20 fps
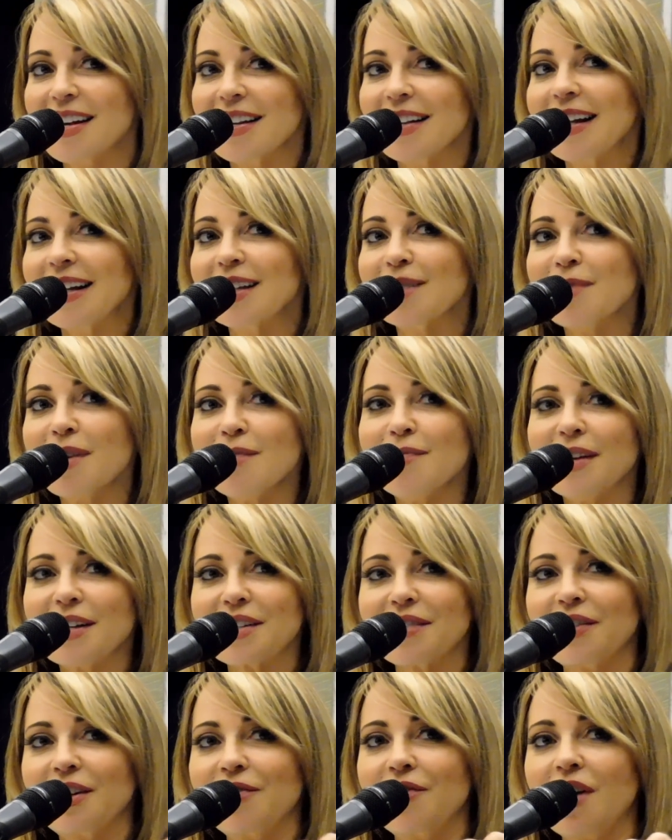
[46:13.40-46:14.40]
That's my best
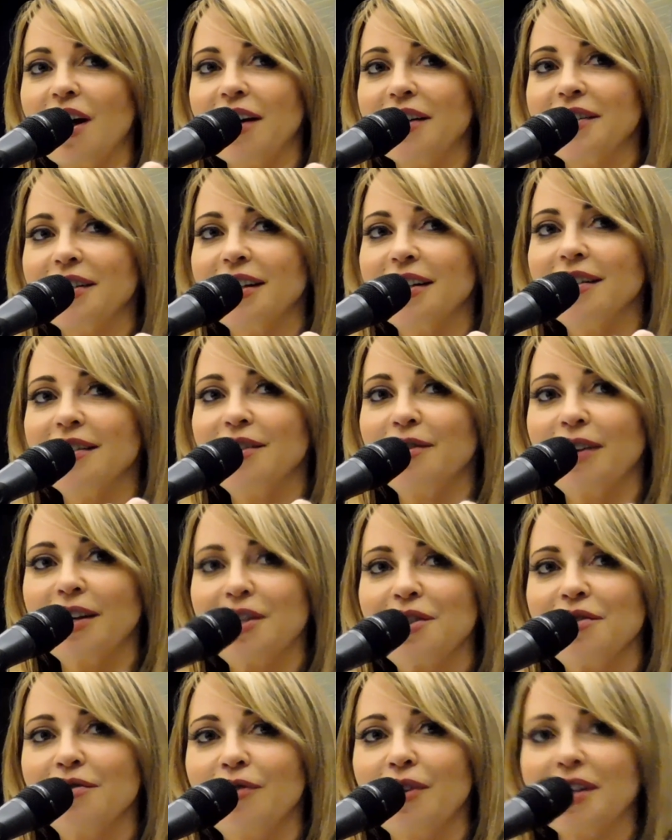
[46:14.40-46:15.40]
friend Roxy. Do I
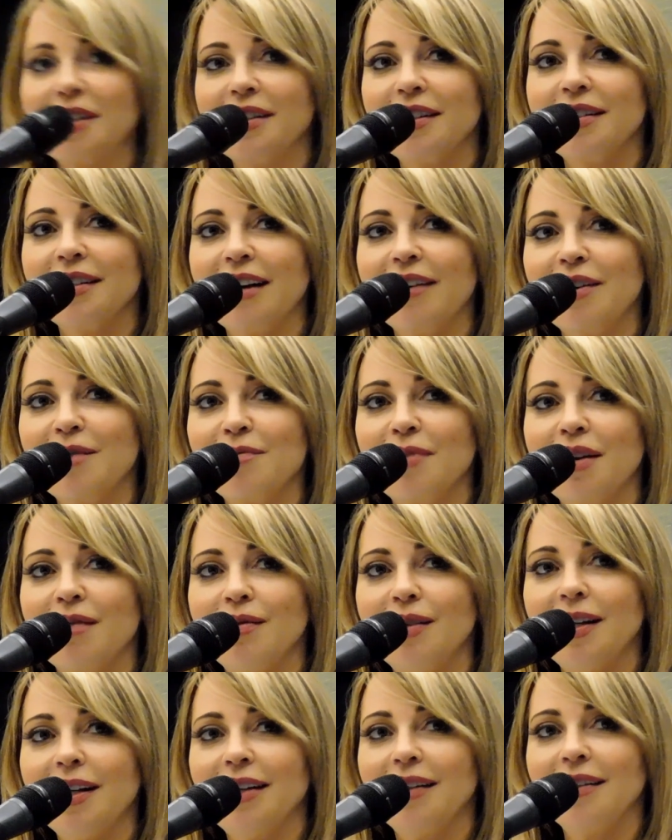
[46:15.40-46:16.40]
do voices out in
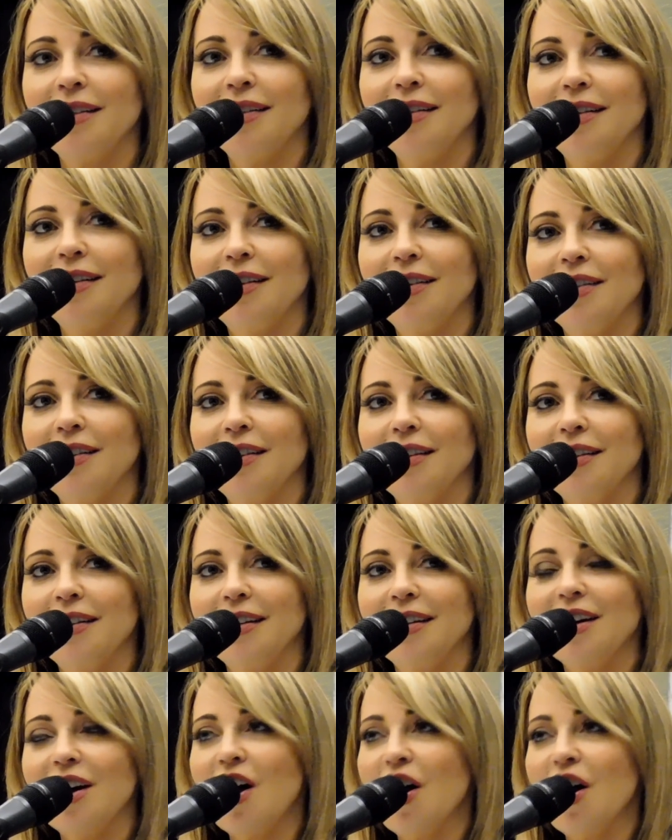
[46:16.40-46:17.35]
public? All the time.